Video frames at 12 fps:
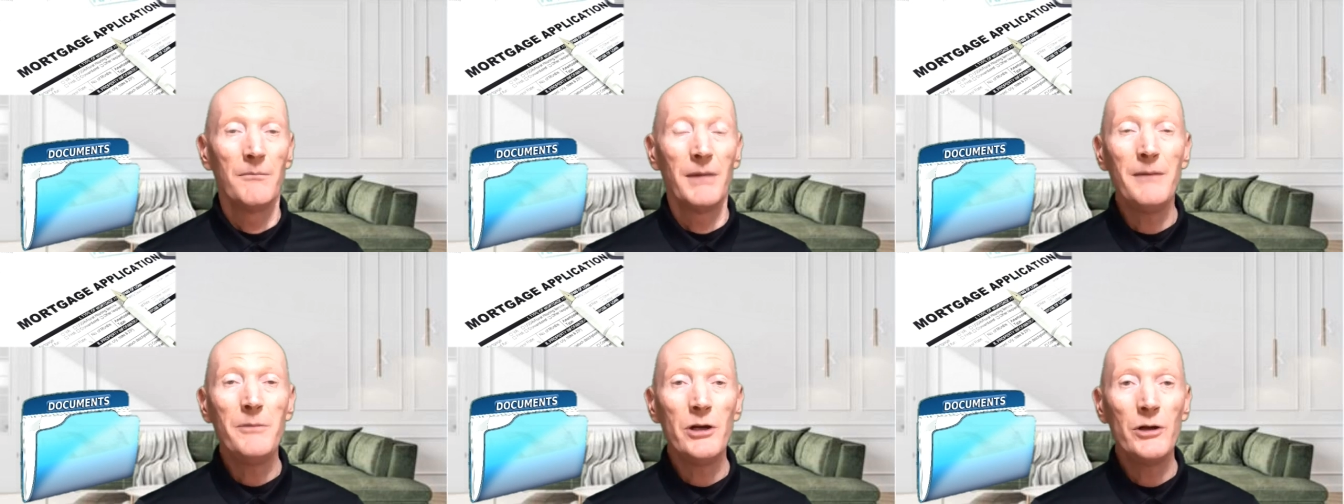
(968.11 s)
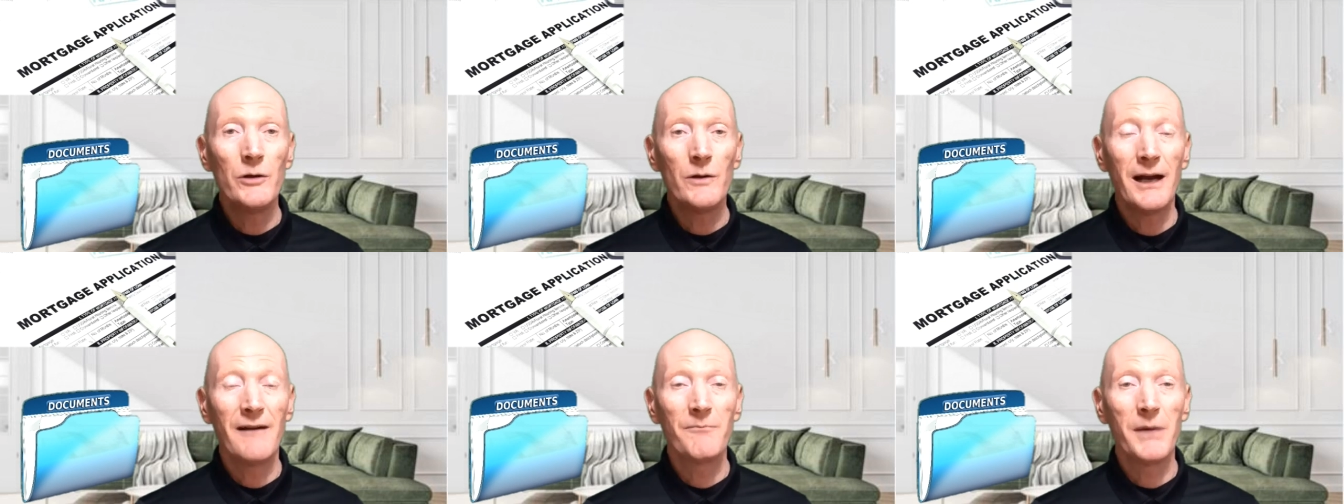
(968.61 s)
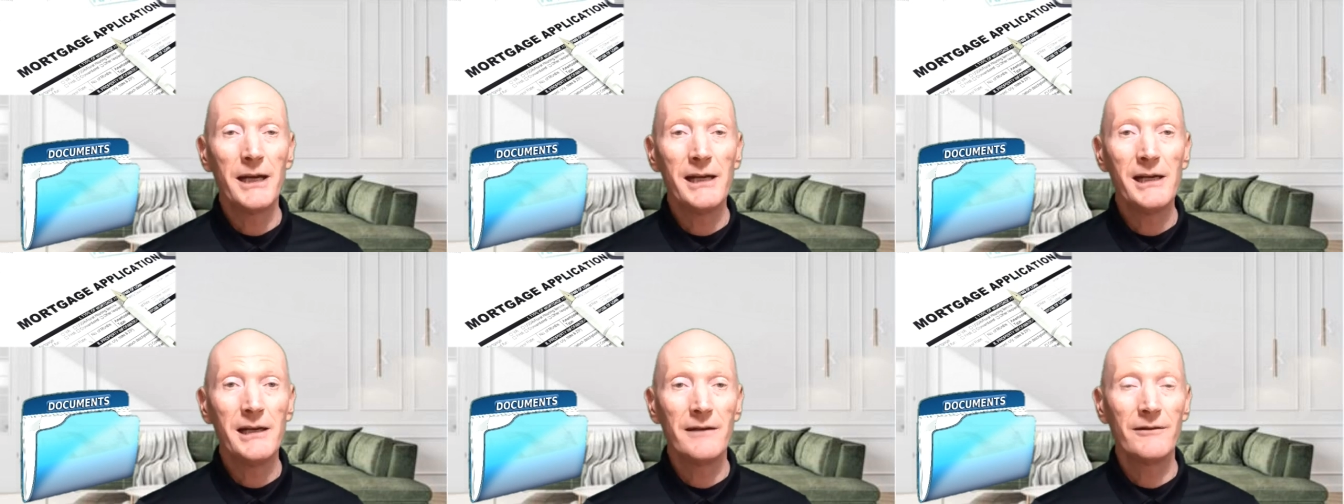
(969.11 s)
Maybe you have
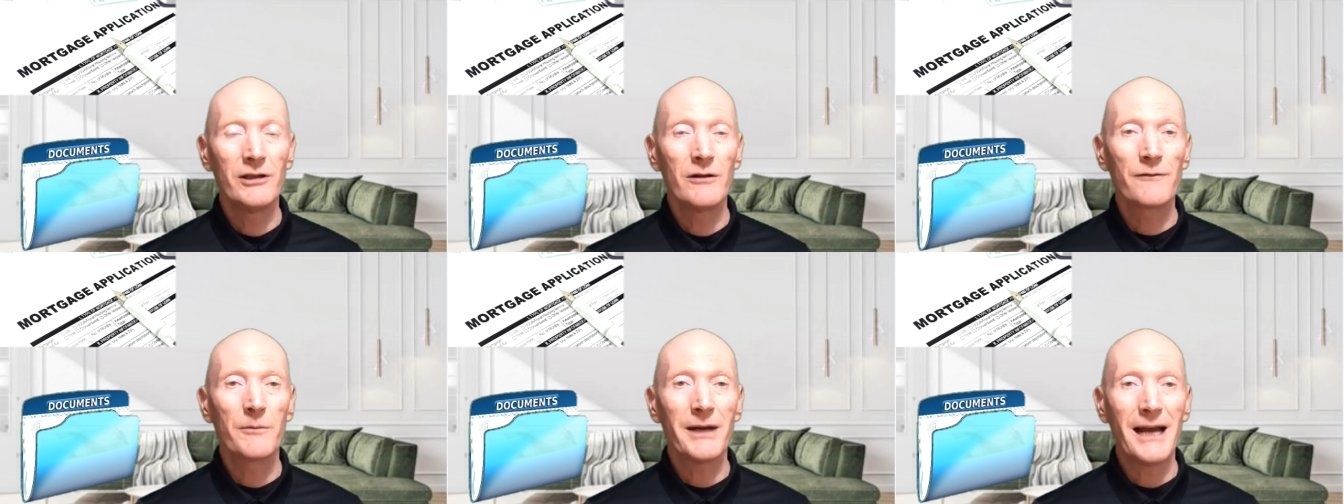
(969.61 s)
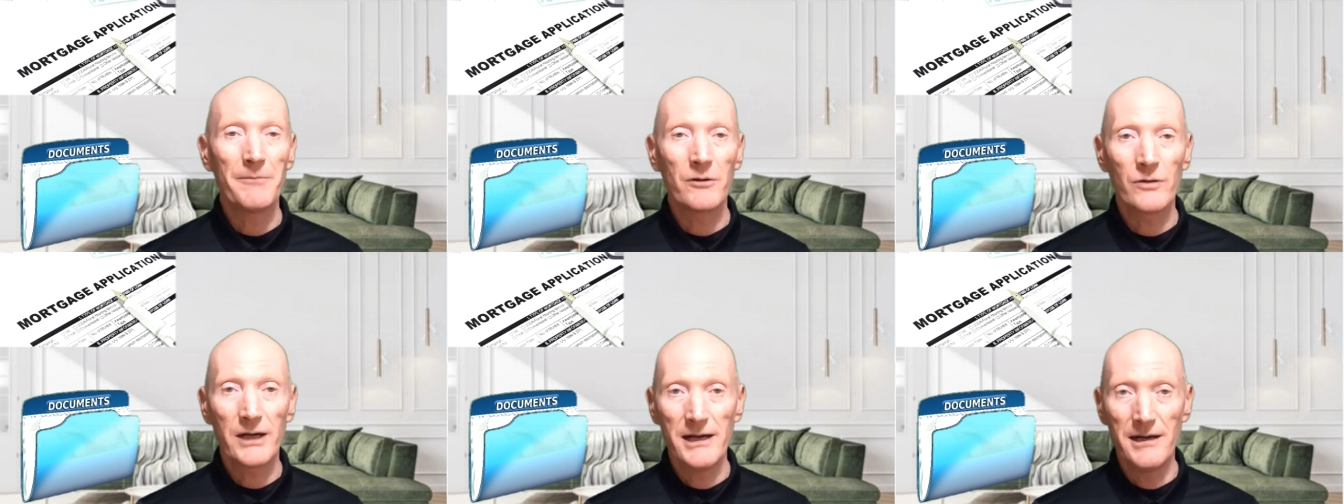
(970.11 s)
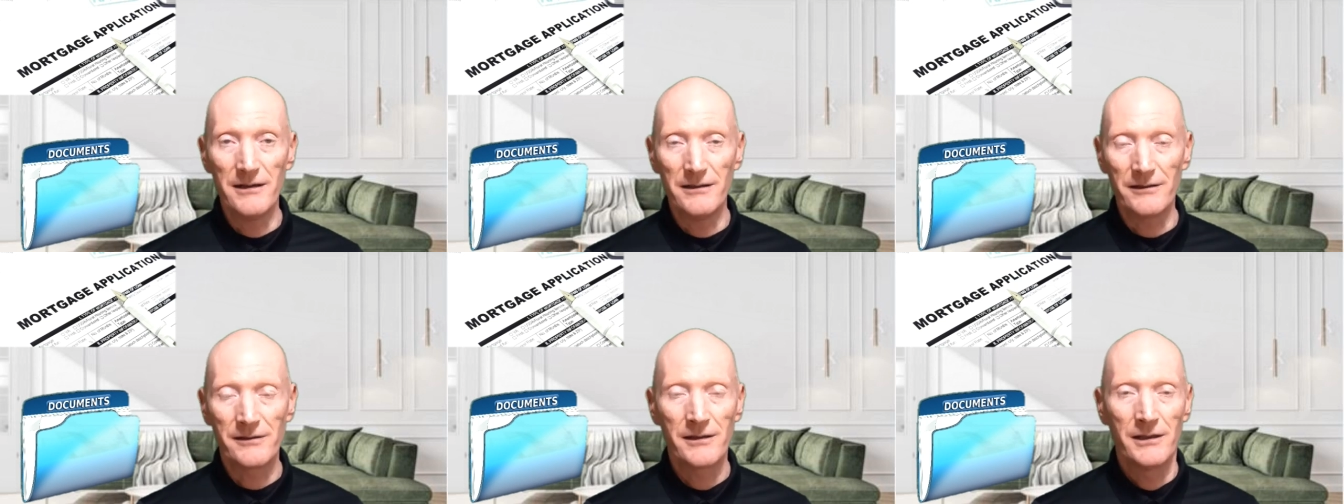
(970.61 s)
money, from capital
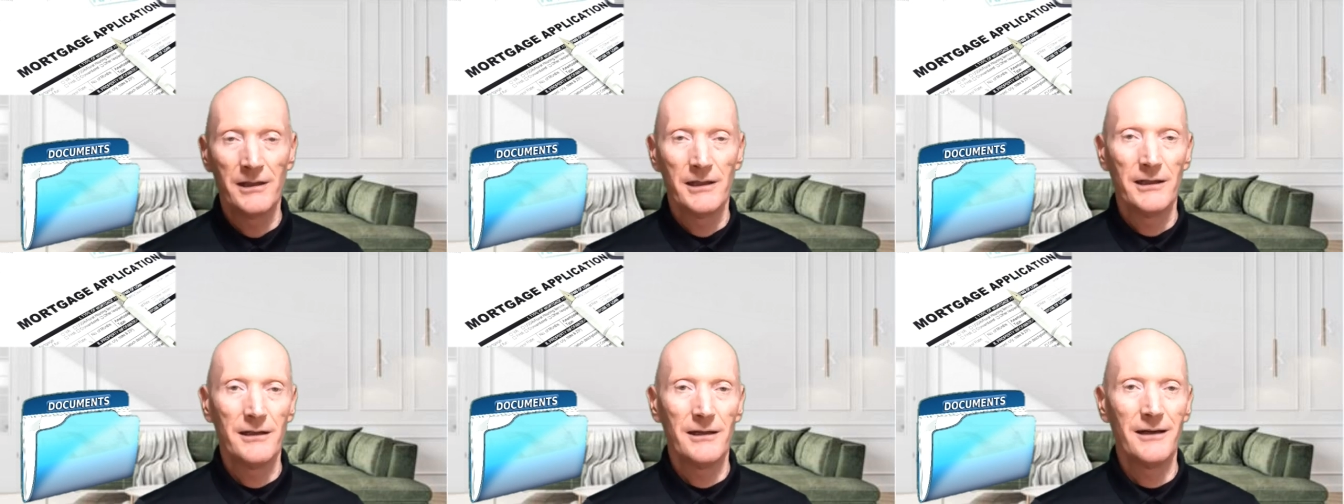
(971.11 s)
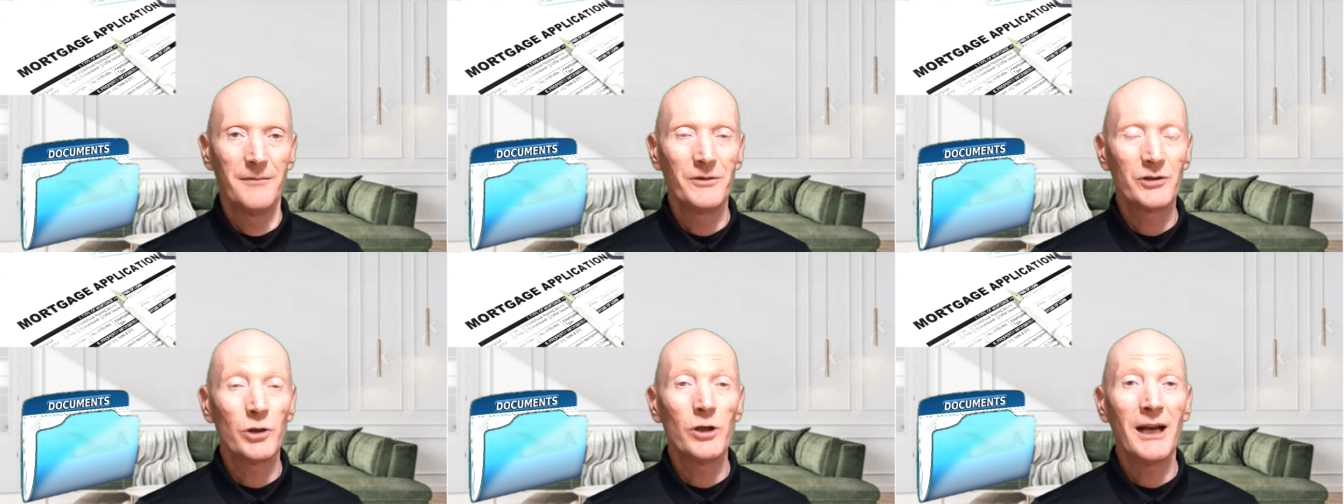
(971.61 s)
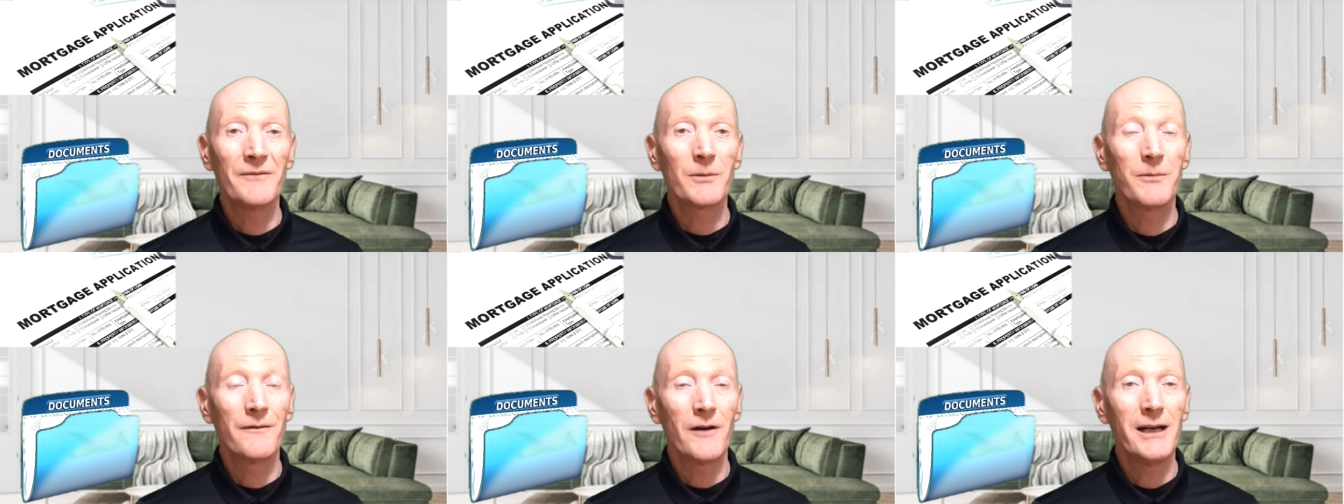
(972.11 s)
gains. So you're going to have to
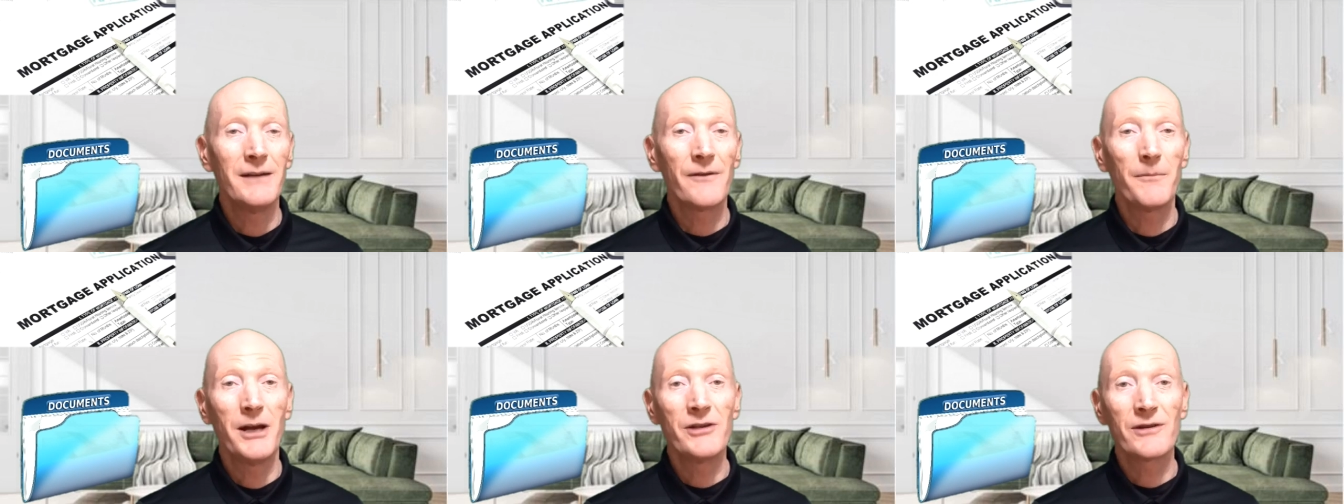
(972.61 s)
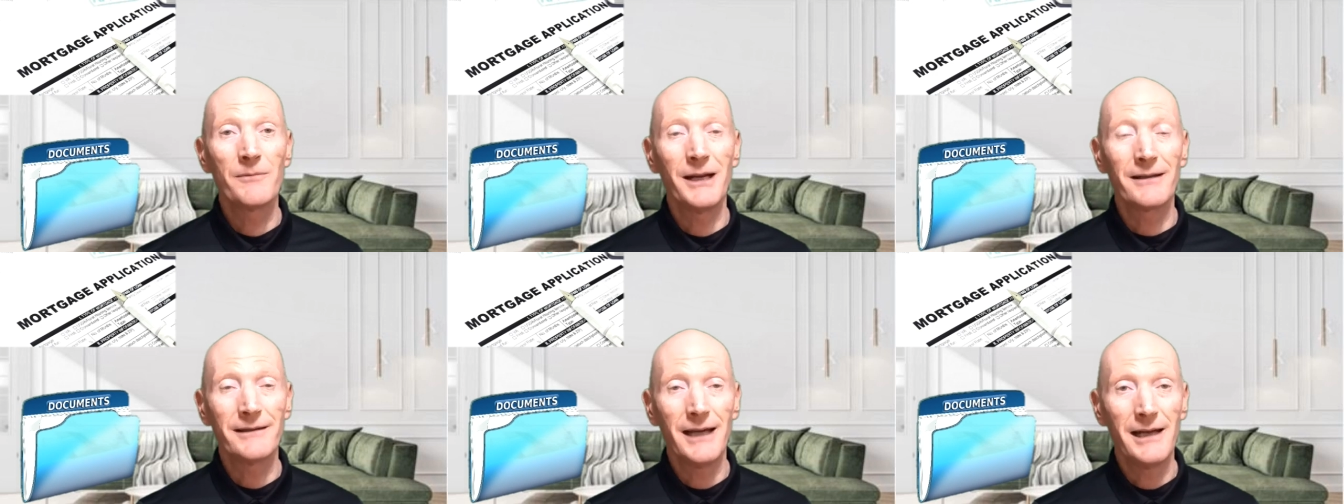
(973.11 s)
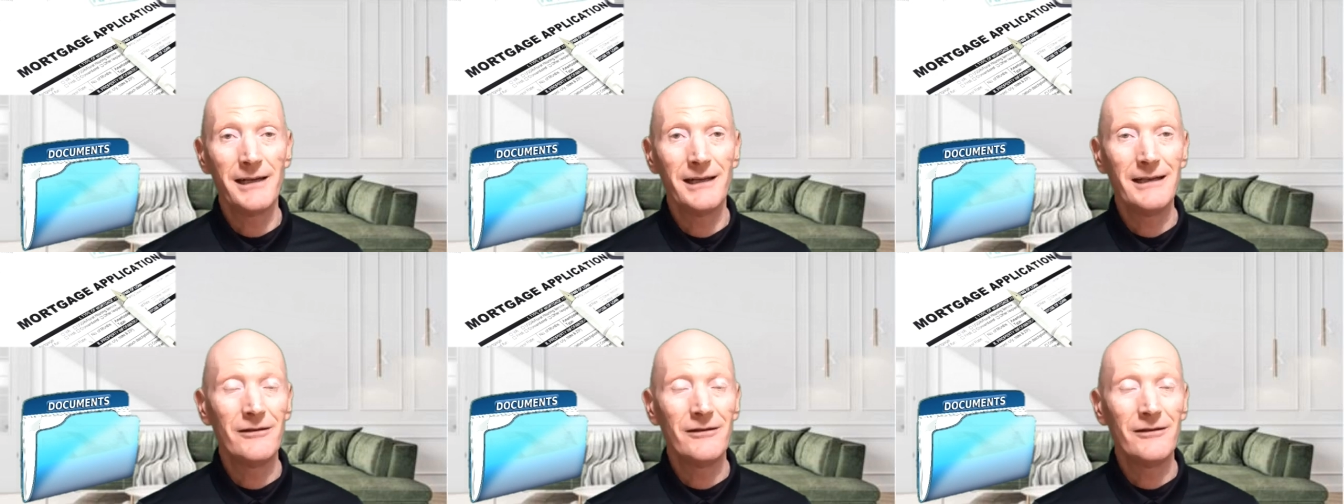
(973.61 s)
provide information about that